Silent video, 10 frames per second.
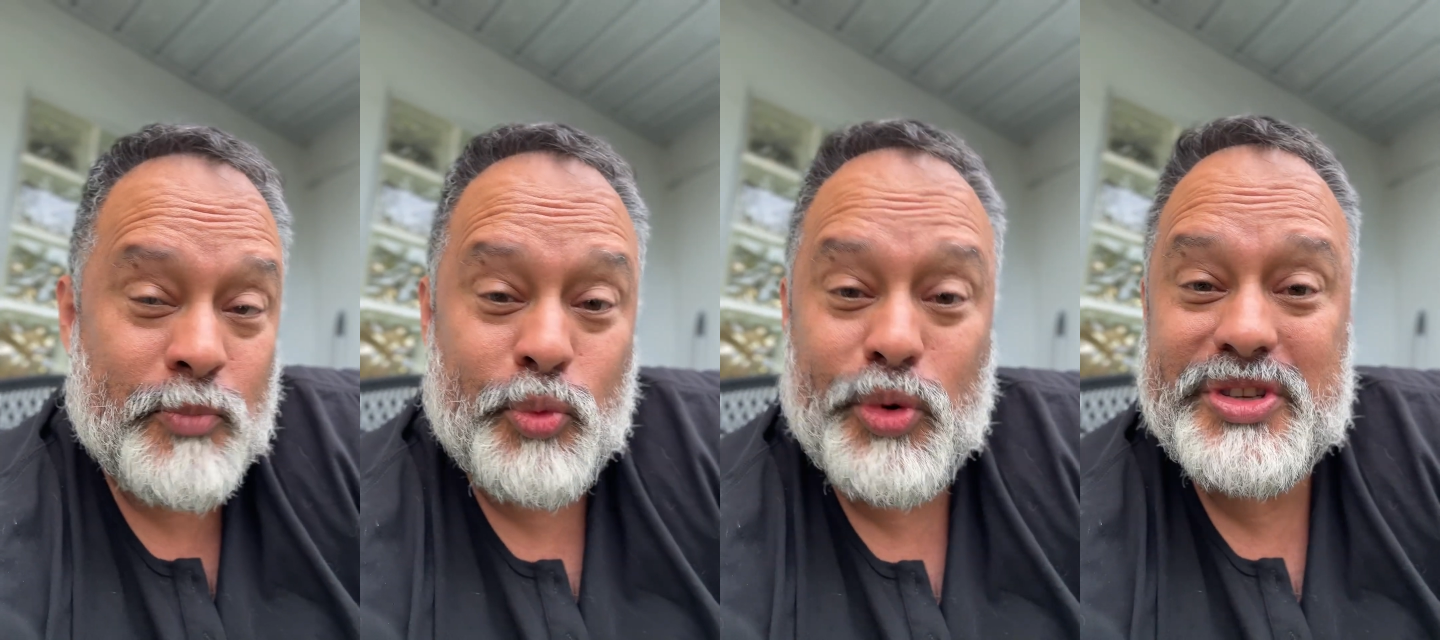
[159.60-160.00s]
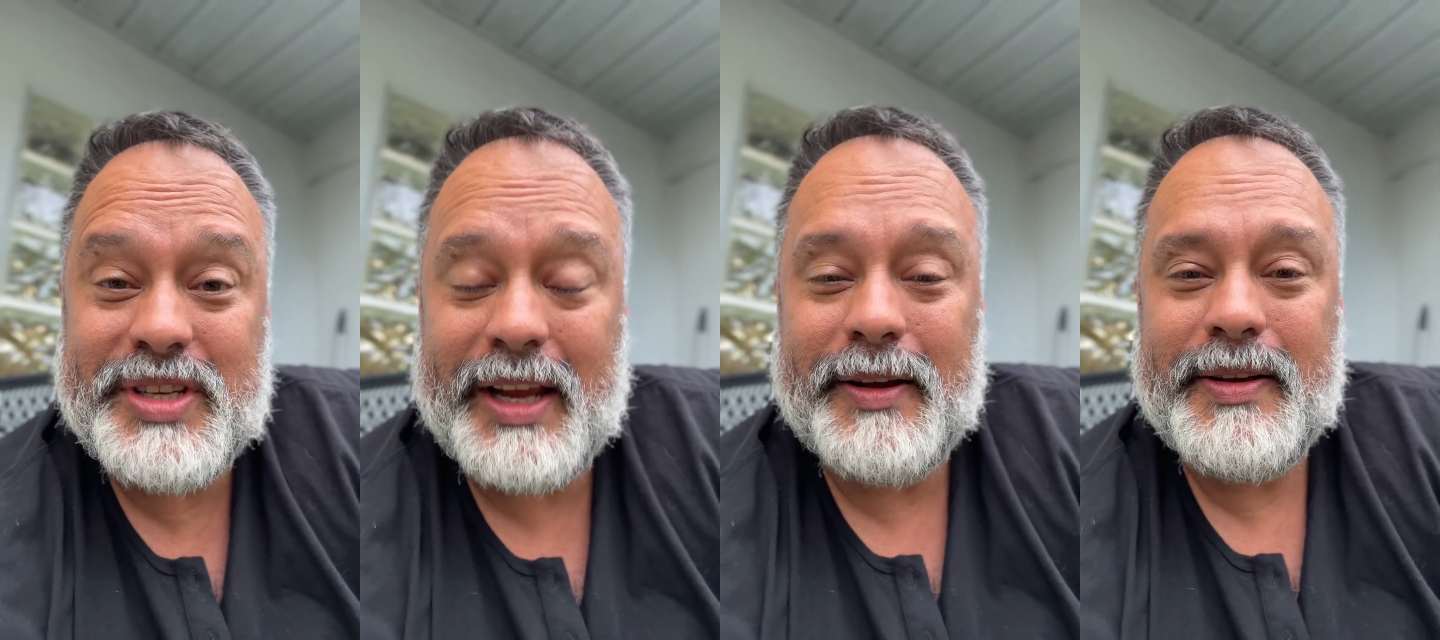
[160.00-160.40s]
We'll
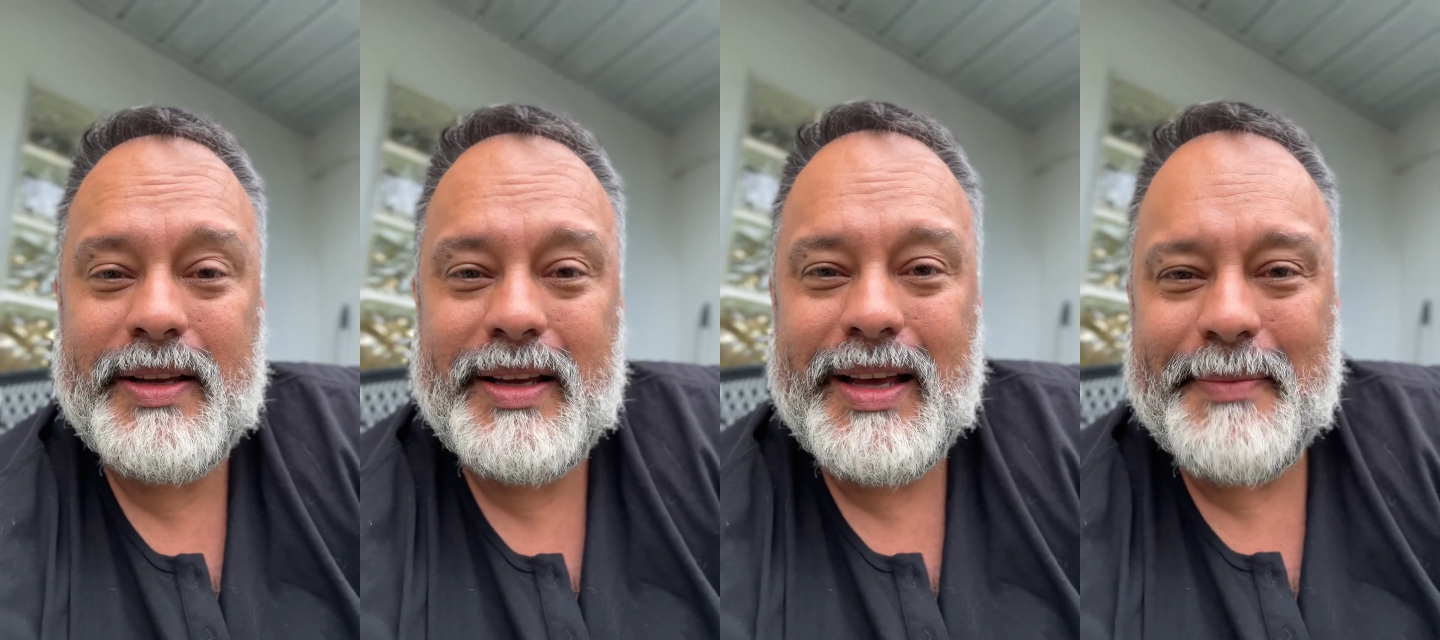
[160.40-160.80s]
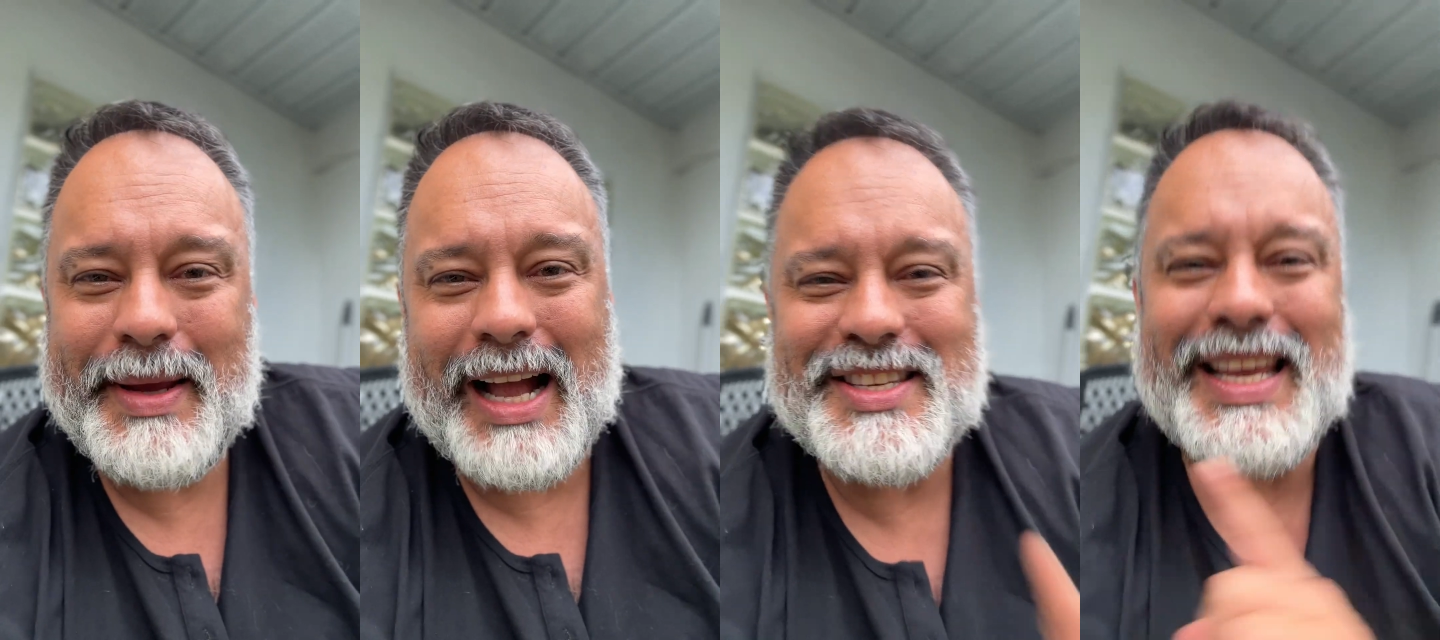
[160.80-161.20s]
see.
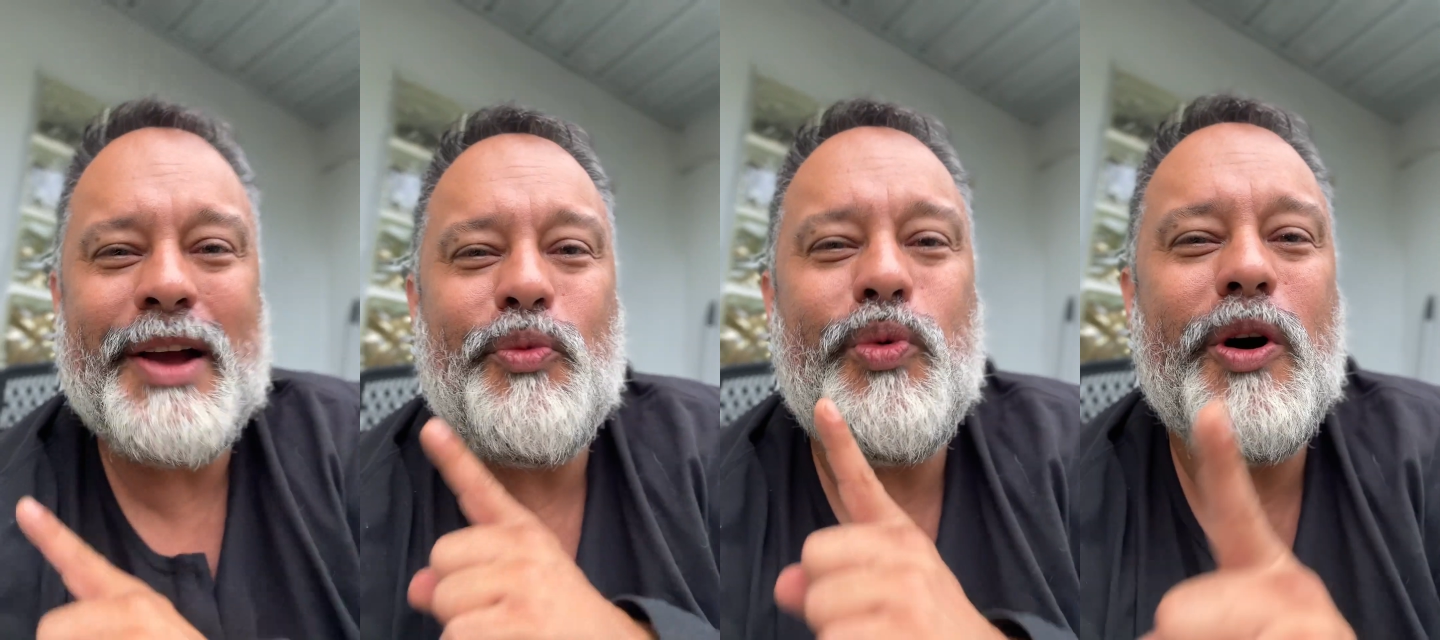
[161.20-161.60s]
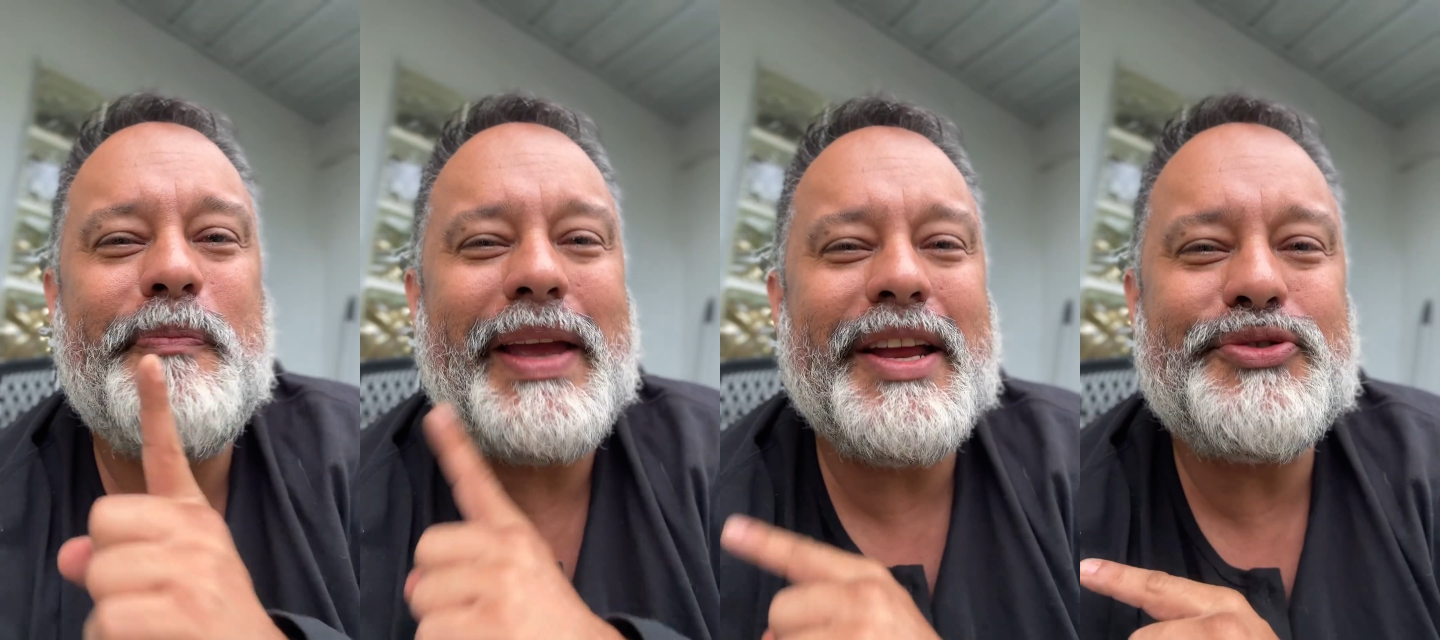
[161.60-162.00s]
Because it will
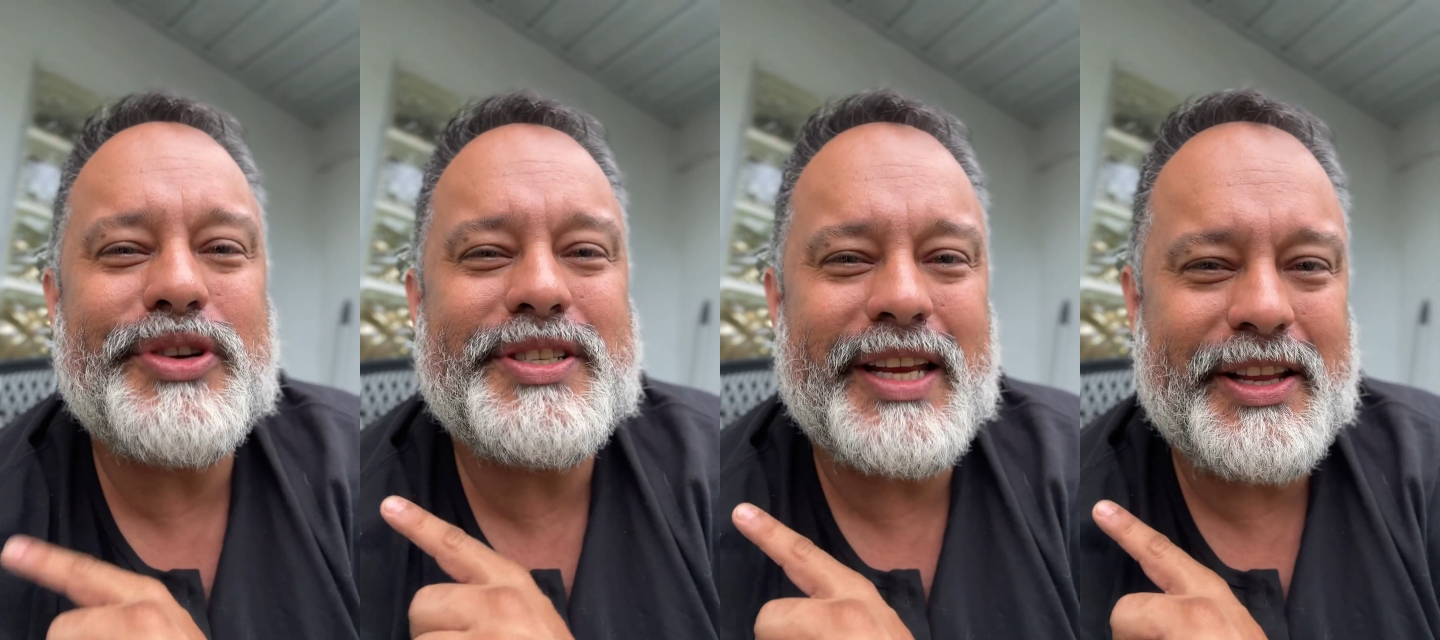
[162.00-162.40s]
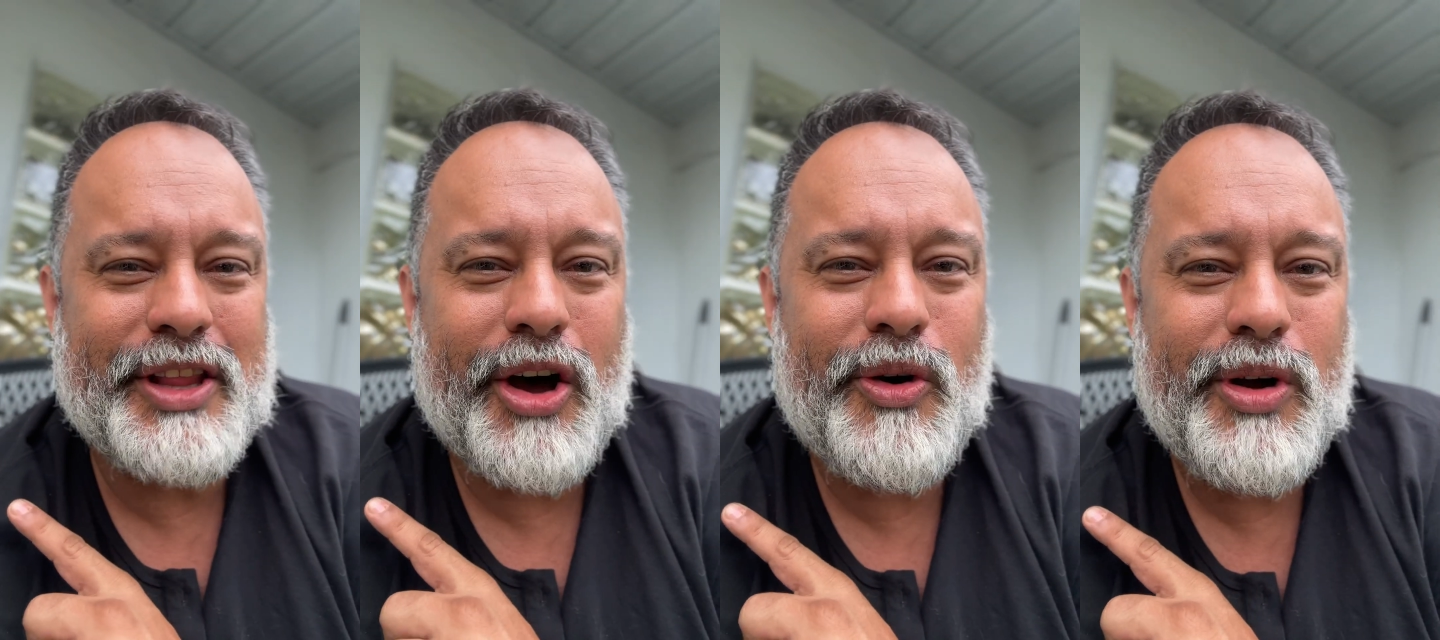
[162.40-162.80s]
be interesting,
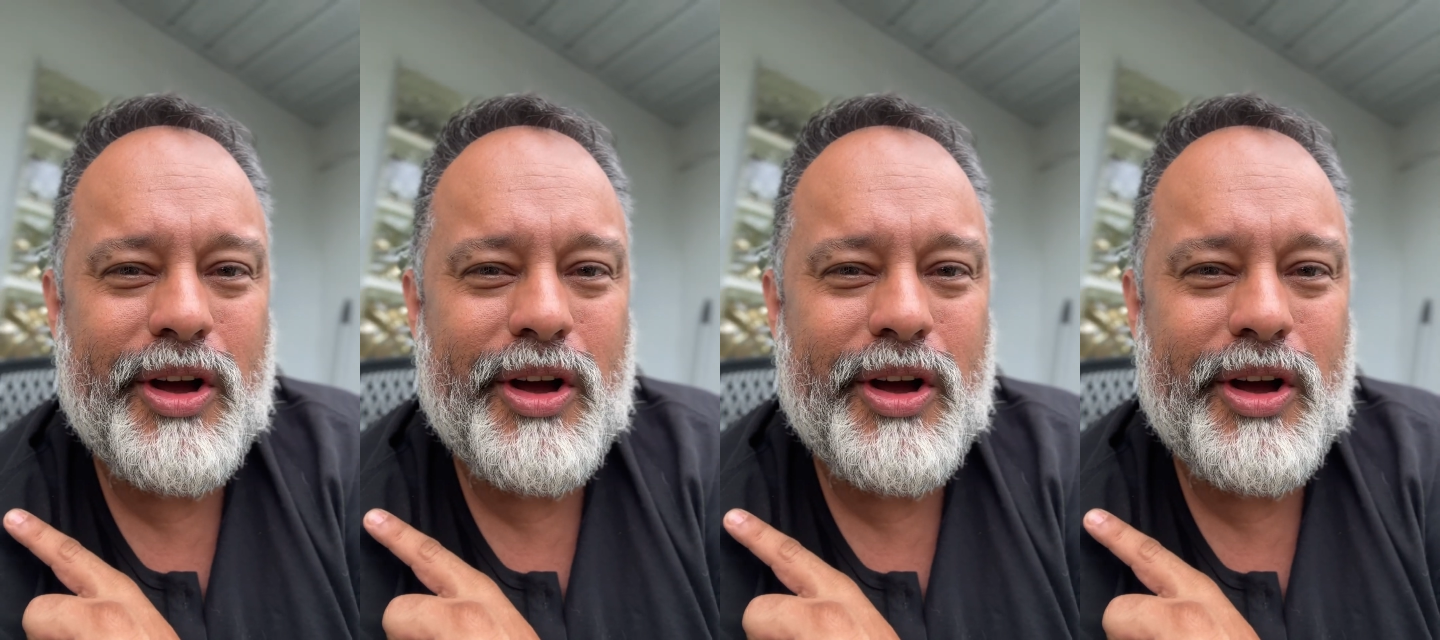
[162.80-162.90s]
though,